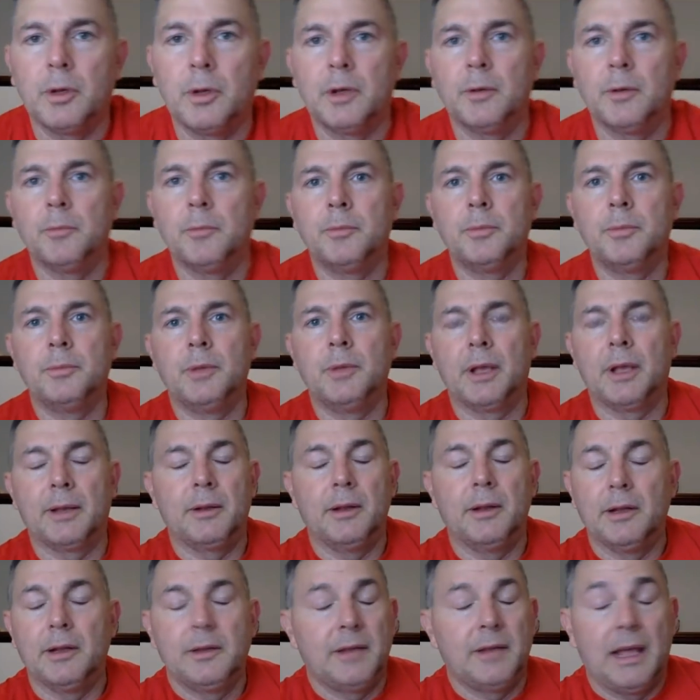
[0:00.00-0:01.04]
Uh,
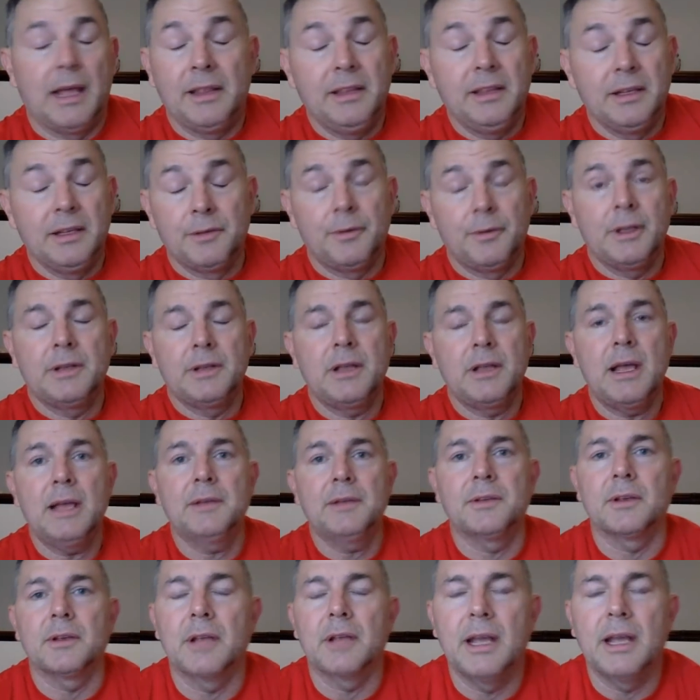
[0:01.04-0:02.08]
I think it's
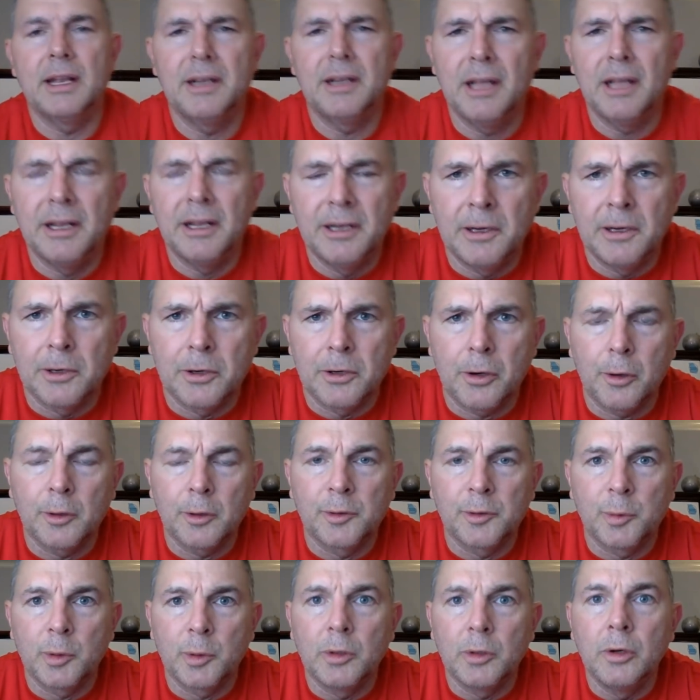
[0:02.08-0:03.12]
fantastic. I, I did a
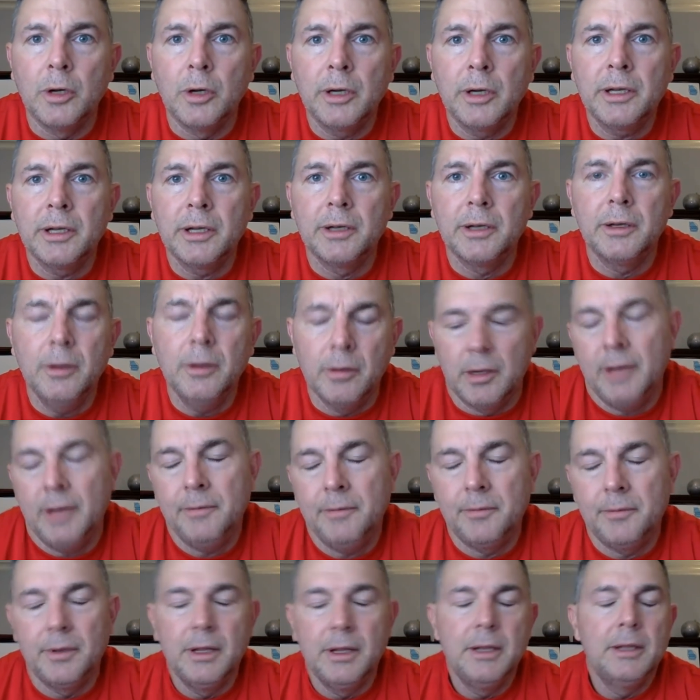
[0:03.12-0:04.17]
cursory look and, you know,
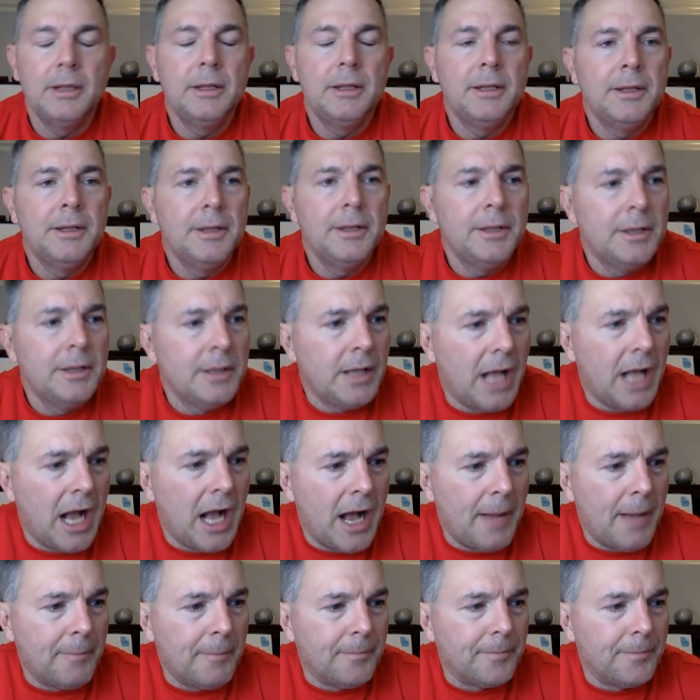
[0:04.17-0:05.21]

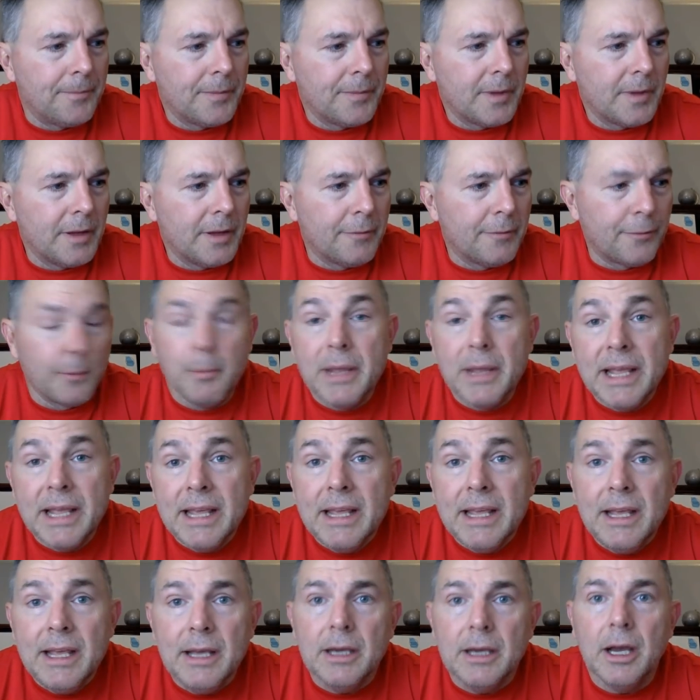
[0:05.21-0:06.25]
I, um, for
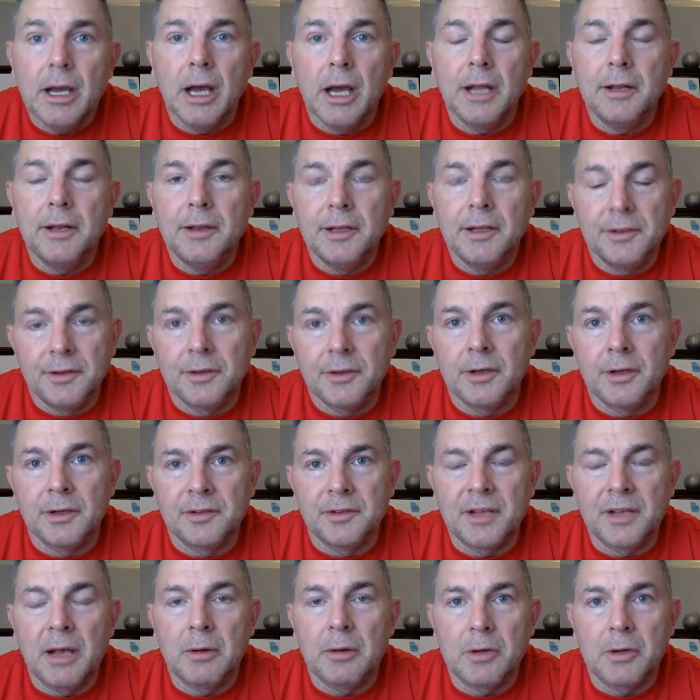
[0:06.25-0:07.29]
me, uh, this is going
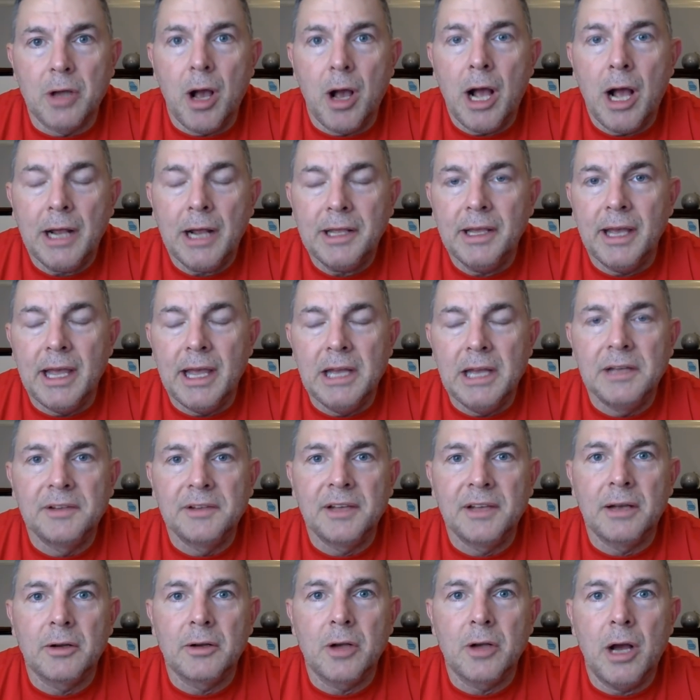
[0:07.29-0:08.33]
to sound cocky. I hate to
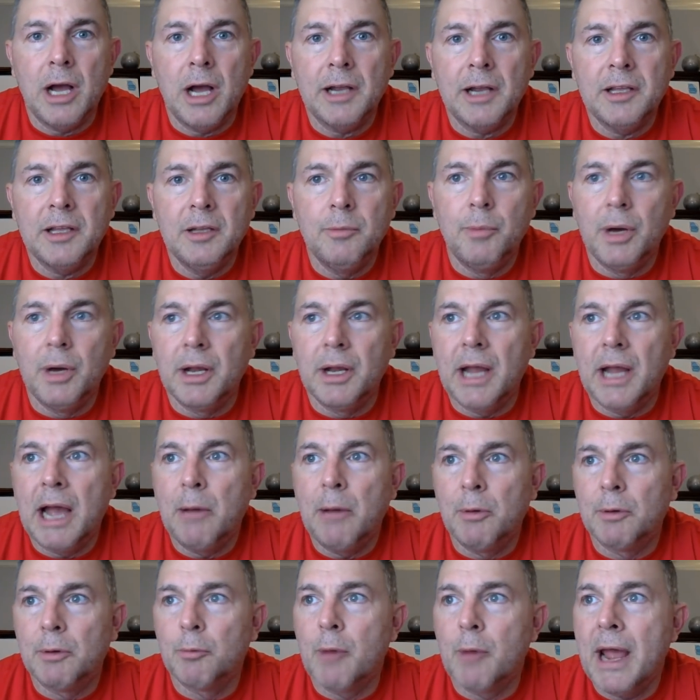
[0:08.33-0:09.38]
sound cocky, but I
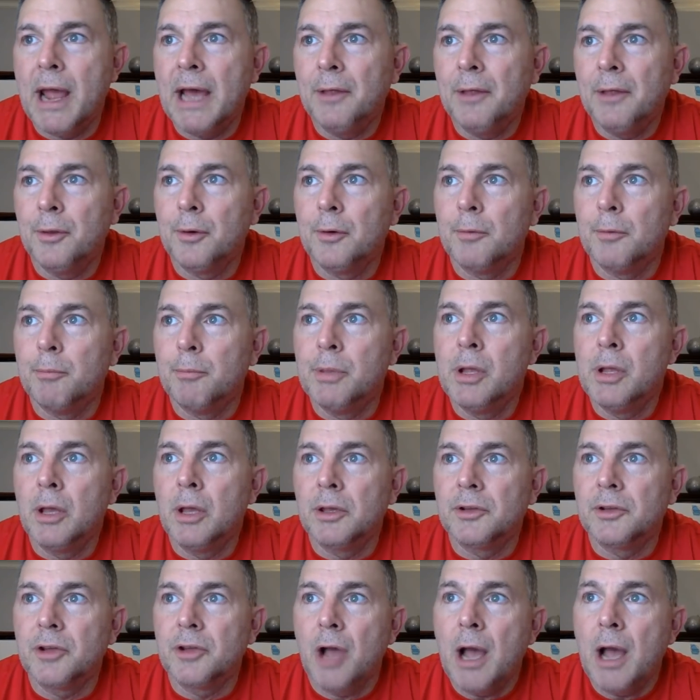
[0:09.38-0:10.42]
would rather be on
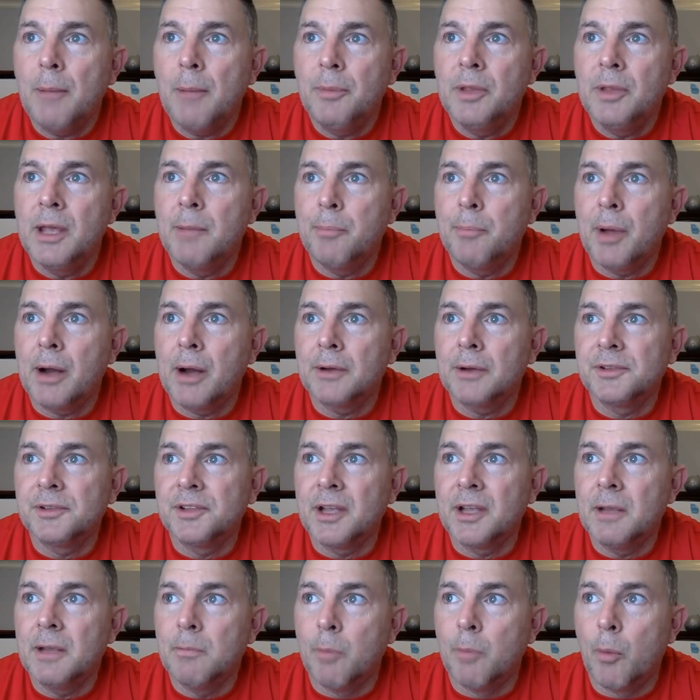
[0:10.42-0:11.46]
the top of the Empire
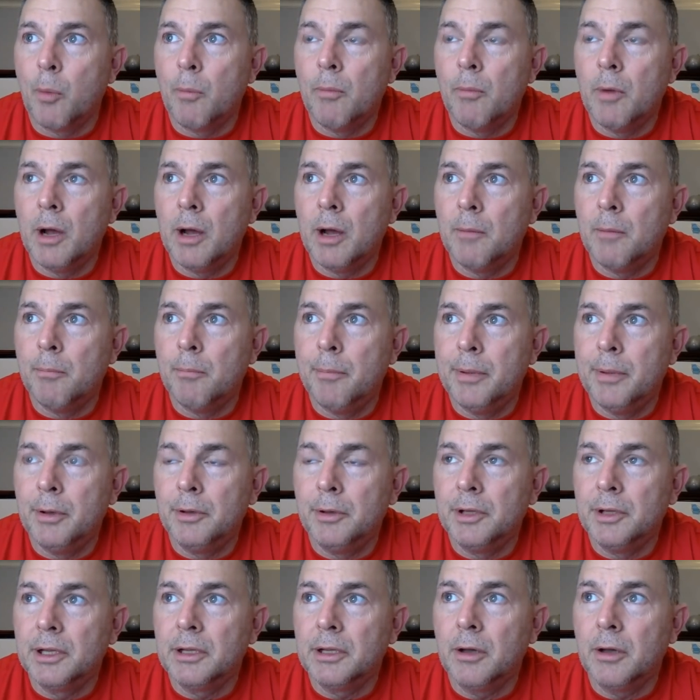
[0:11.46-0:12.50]
State uh,
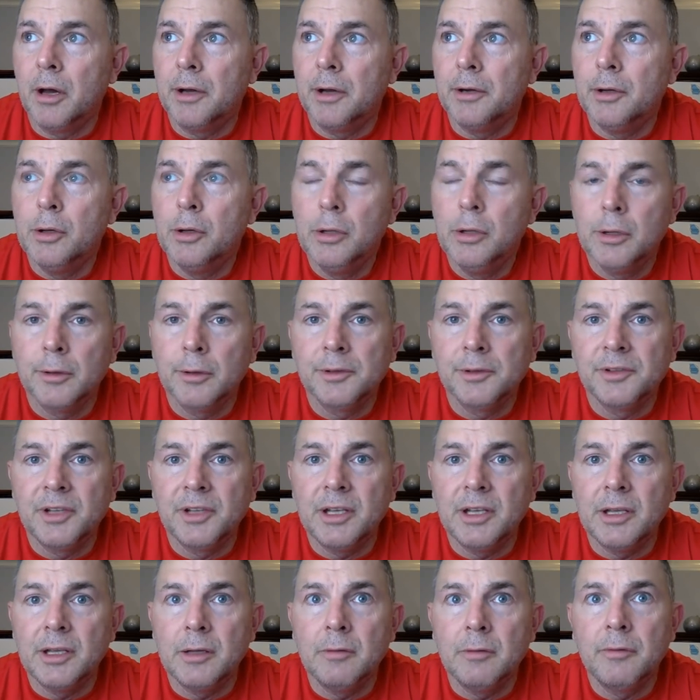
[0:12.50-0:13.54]
Building on New Year's
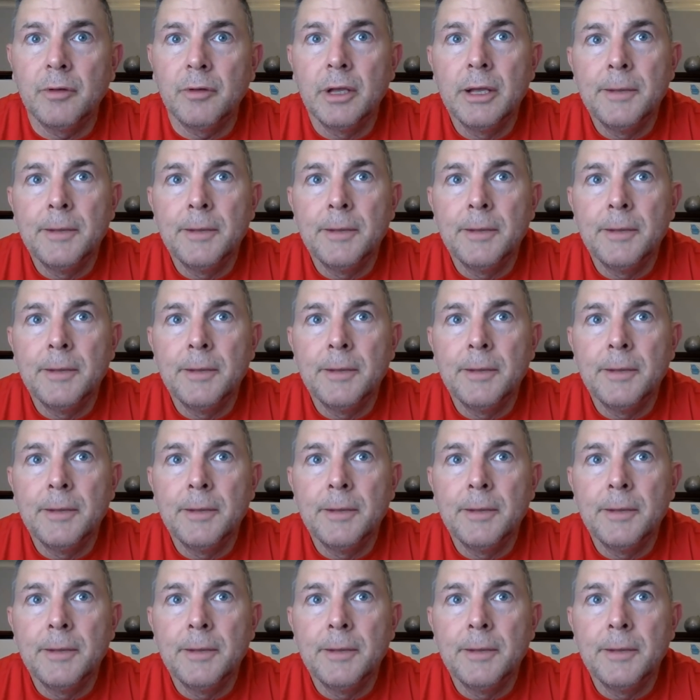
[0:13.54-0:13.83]
Eve